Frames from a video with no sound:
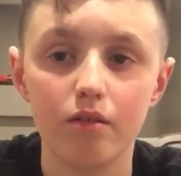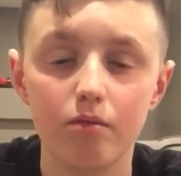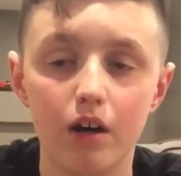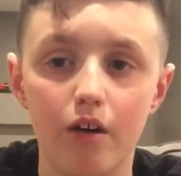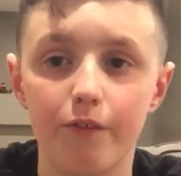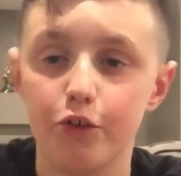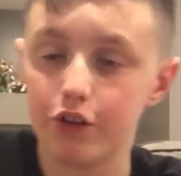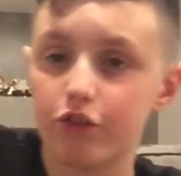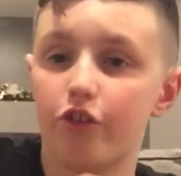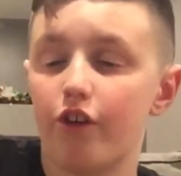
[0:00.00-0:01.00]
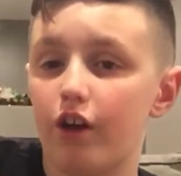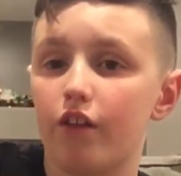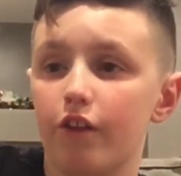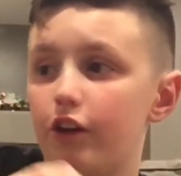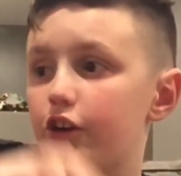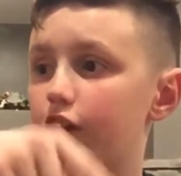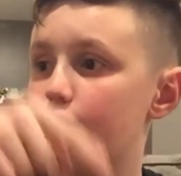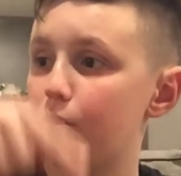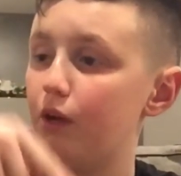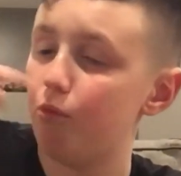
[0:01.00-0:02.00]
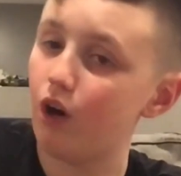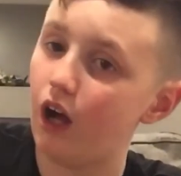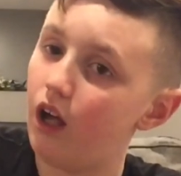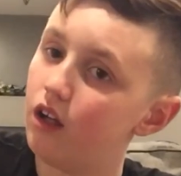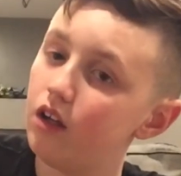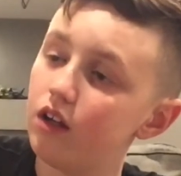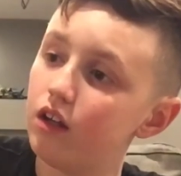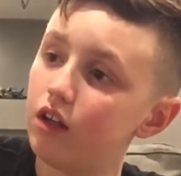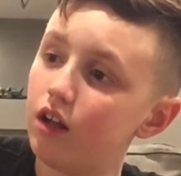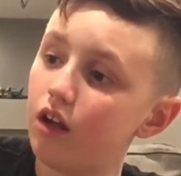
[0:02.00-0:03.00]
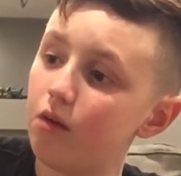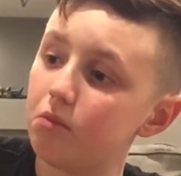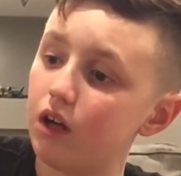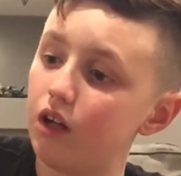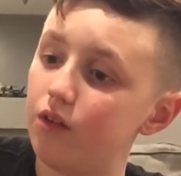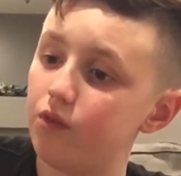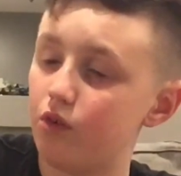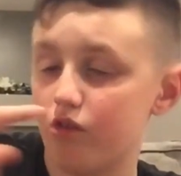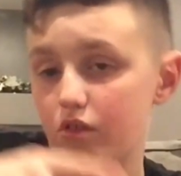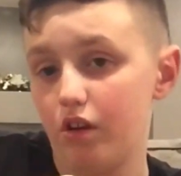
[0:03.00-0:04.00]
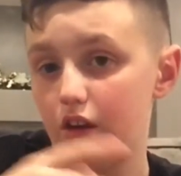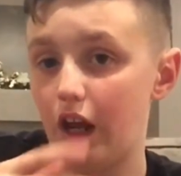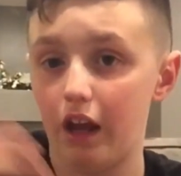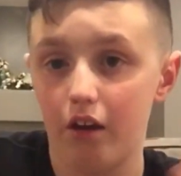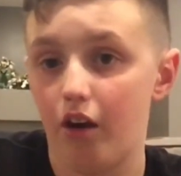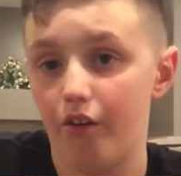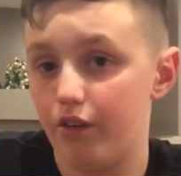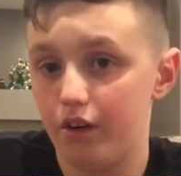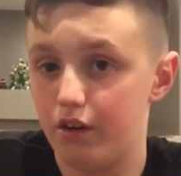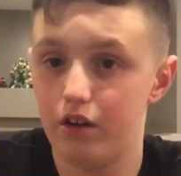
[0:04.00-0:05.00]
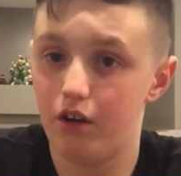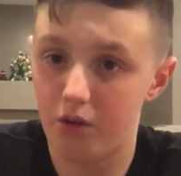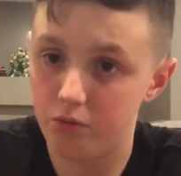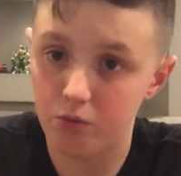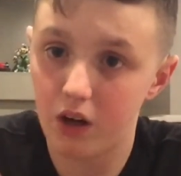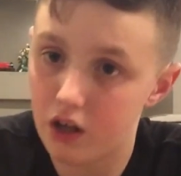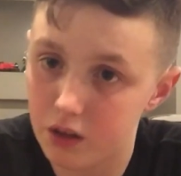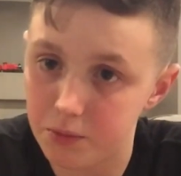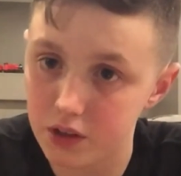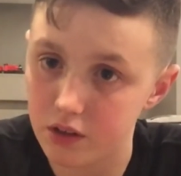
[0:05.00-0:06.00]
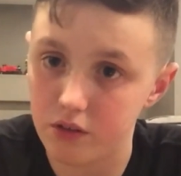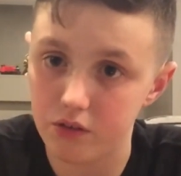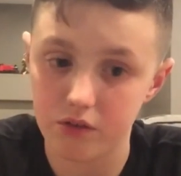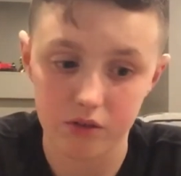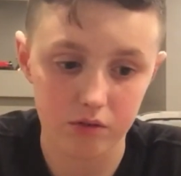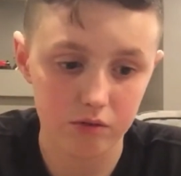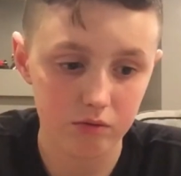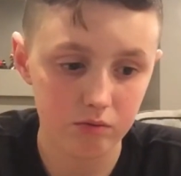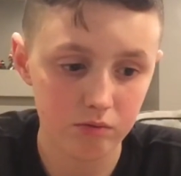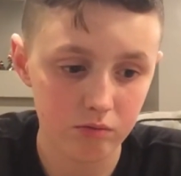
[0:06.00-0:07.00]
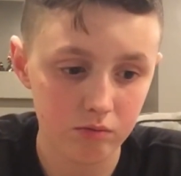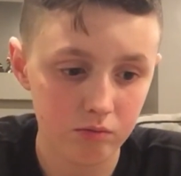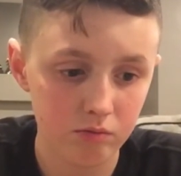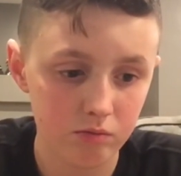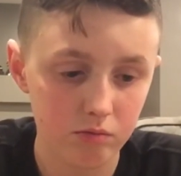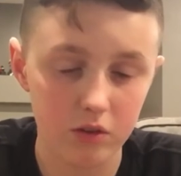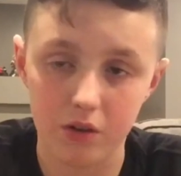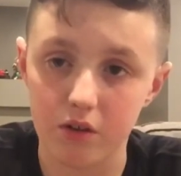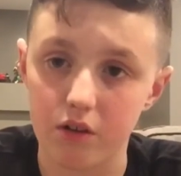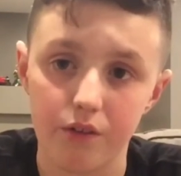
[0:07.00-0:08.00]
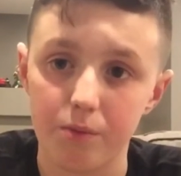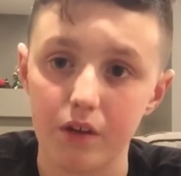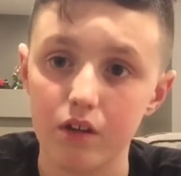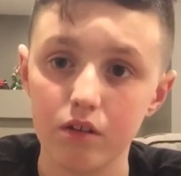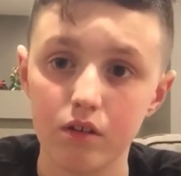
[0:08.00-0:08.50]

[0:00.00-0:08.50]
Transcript: Well, if you disagree, then you can explain why. But if you agree, then I already know why because you agree with me.